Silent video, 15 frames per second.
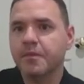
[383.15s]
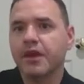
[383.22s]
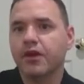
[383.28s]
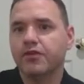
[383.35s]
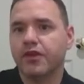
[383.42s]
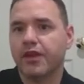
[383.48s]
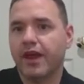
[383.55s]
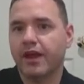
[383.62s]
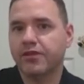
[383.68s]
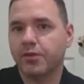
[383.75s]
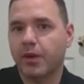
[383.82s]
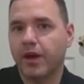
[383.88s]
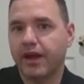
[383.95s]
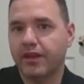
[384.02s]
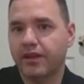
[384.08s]
So that's
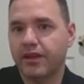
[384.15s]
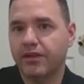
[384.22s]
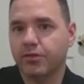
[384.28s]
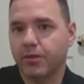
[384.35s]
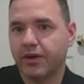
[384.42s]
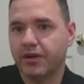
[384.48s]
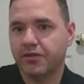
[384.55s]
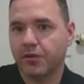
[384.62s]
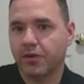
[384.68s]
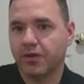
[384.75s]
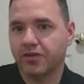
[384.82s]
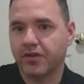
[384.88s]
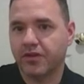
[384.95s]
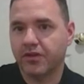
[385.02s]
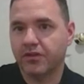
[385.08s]
why these
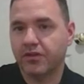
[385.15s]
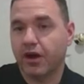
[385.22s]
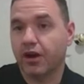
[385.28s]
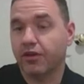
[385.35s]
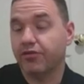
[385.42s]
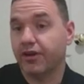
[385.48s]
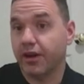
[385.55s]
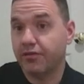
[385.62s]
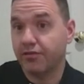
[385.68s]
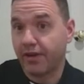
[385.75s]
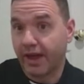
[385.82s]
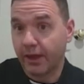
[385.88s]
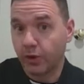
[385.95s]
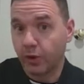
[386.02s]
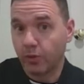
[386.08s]
resources are very
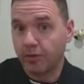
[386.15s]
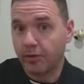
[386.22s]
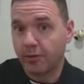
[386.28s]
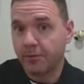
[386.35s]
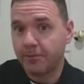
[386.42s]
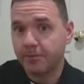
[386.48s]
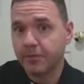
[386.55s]
valuable.